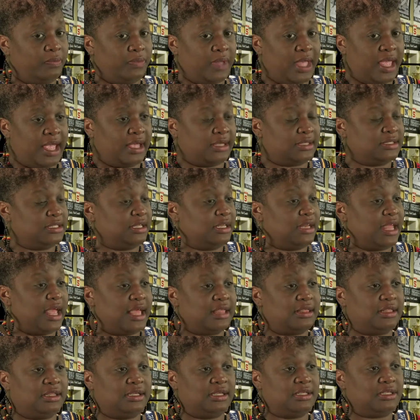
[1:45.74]
excellent
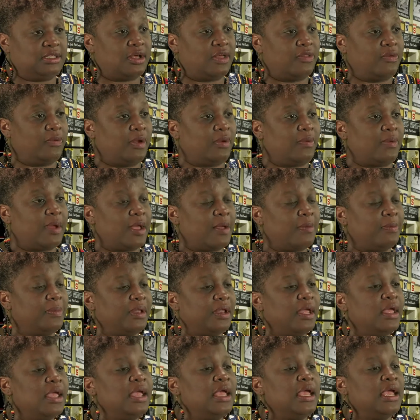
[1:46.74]
athletes all the way around.
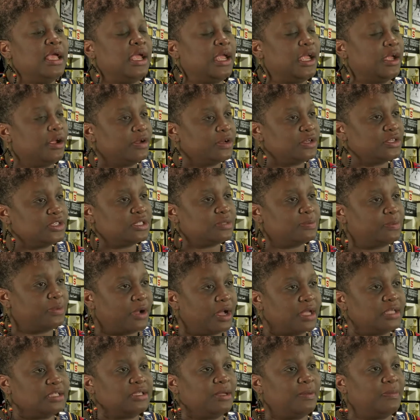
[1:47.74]
But Erinn just
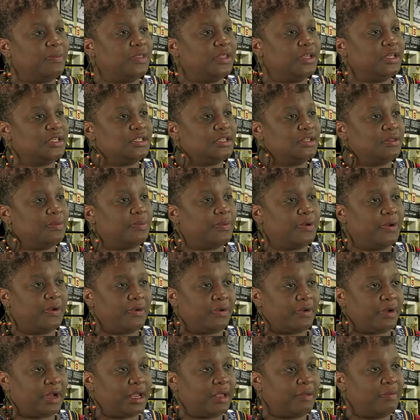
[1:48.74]
brought something to the
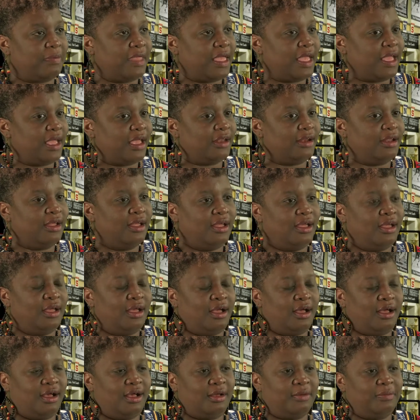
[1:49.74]
program that
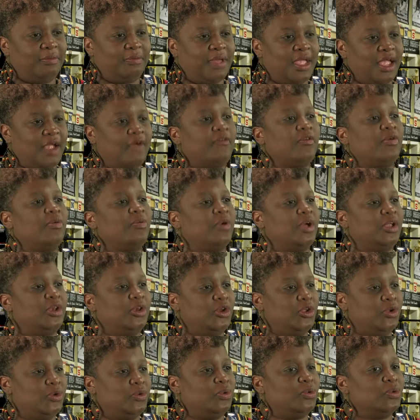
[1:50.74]

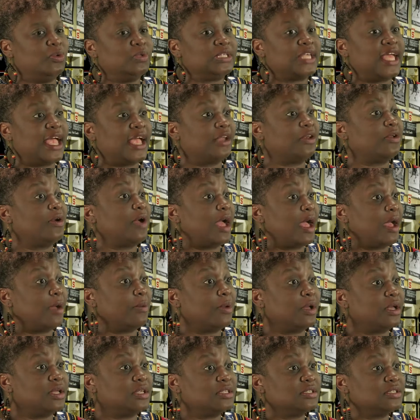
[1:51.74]
everyone knew who Saginaw High
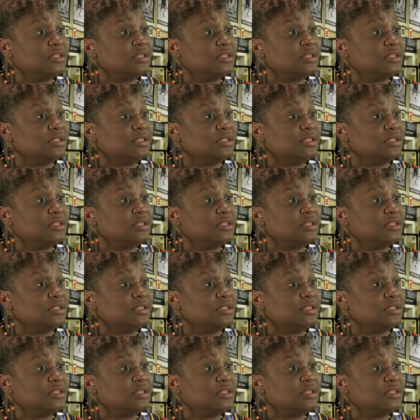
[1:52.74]
was.